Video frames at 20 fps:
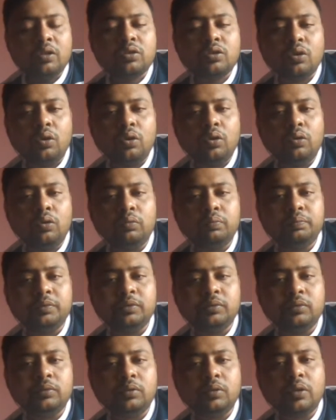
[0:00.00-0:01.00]
so
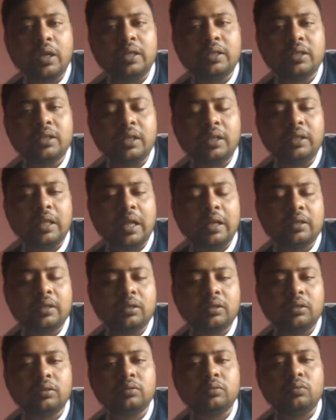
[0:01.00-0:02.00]
you can see that
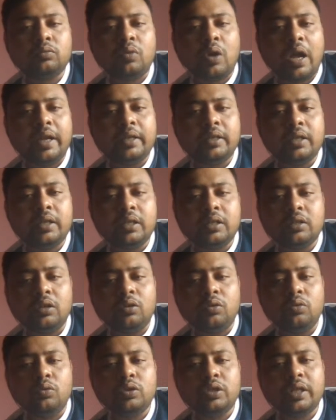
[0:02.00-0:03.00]
white is
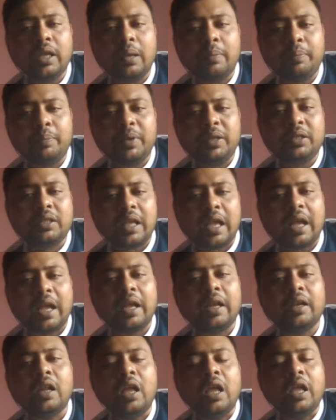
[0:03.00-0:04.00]
losing a piece
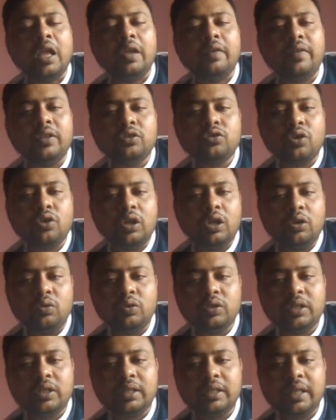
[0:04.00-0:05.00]
and eventually
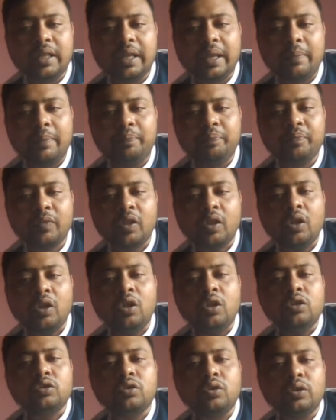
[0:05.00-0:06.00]
losing the game.
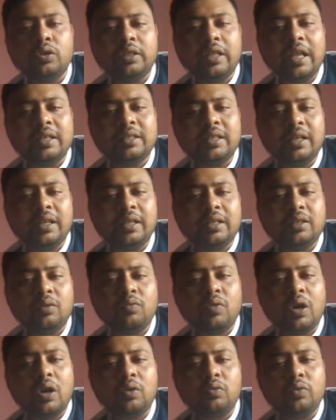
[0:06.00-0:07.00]
So that's the reason
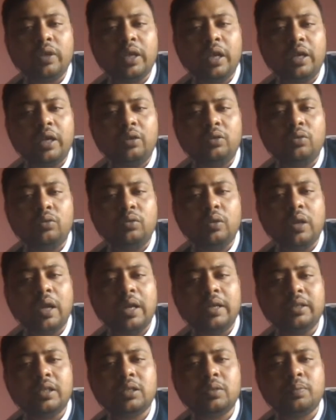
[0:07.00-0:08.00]
what we can do at
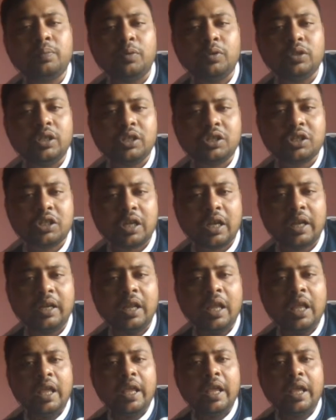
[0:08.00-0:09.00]
this position.
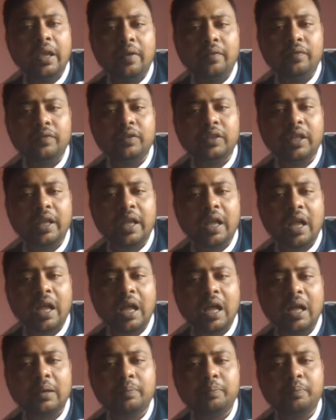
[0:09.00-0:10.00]
If they
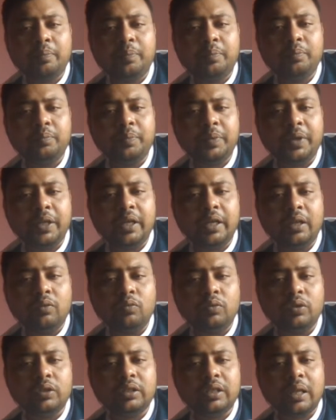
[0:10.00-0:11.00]
are pinning
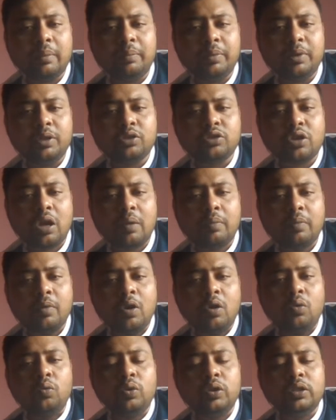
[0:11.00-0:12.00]
with the bishop
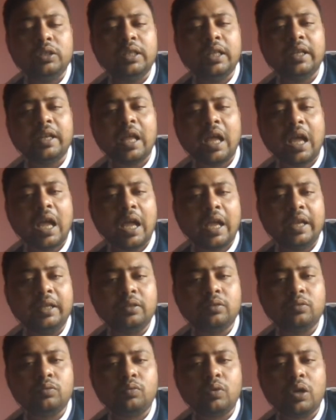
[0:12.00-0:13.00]
with the knight,
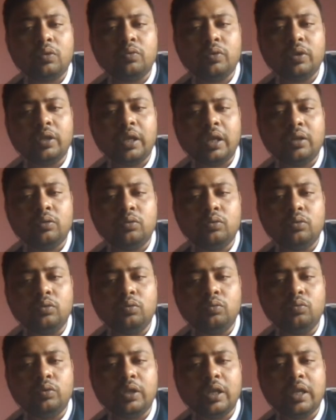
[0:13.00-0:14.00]
what we can do,
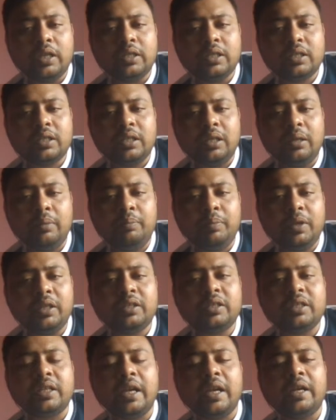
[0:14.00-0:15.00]
we are just simply
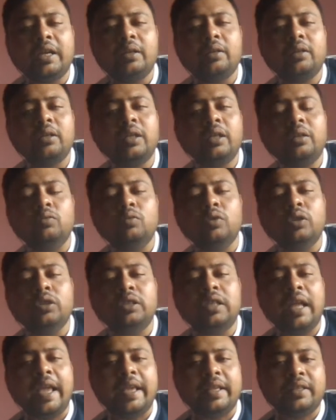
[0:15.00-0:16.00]
threatening with
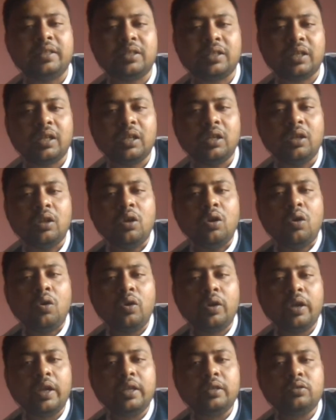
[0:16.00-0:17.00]
the ace.
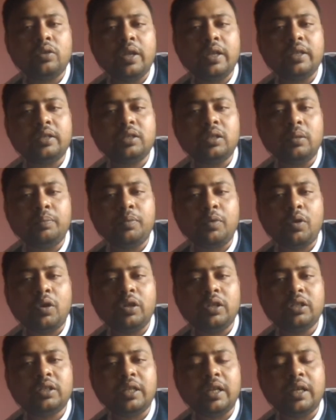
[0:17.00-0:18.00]
Okay, so ace3 pawn
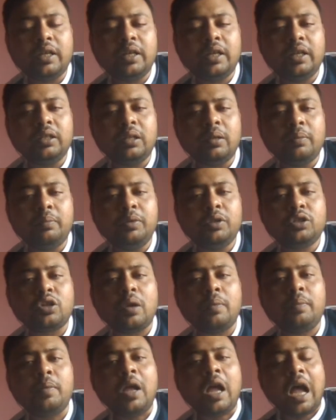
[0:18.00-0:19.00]
is threatening the
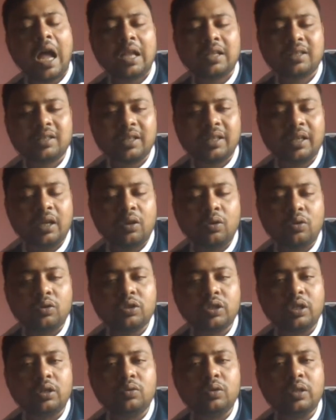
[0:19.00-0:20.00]
bishop, asking a
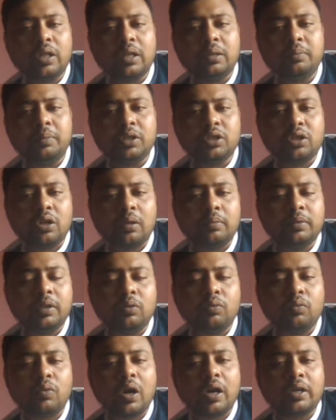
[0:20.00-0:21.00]
question to the bishop
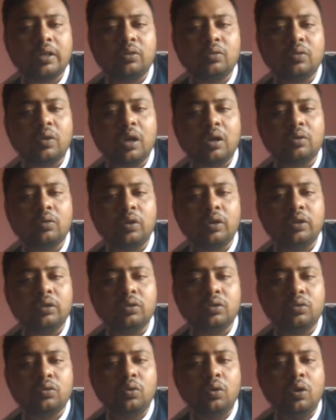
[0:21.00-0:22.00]
that what you are going
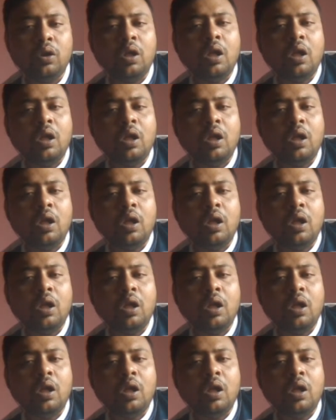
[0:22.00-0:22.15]
to do.